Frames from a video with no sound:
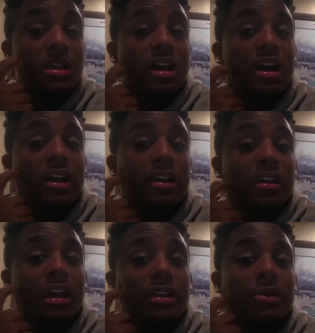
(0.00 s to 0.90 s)

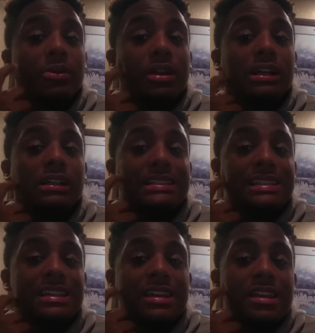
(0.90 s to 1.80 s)
I know you guys,
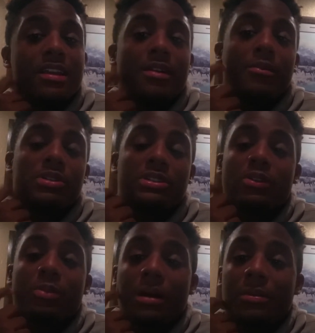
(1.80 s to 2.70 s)
most of you
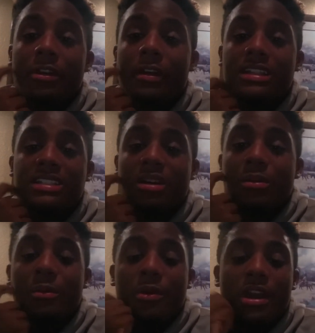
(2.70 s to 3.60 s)
probably are at
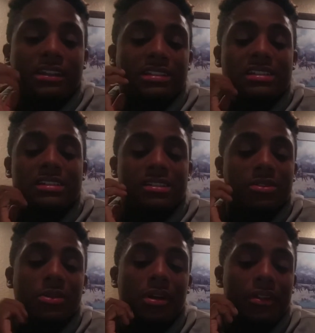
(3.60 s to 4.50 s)
summer practices and
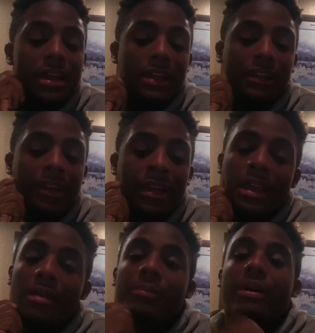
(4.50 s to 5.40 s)
doing all that,
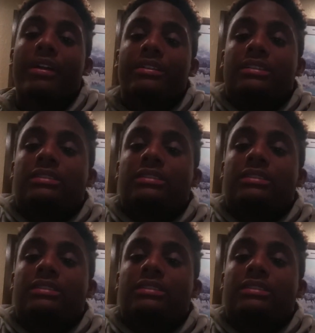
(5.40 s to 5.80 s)
but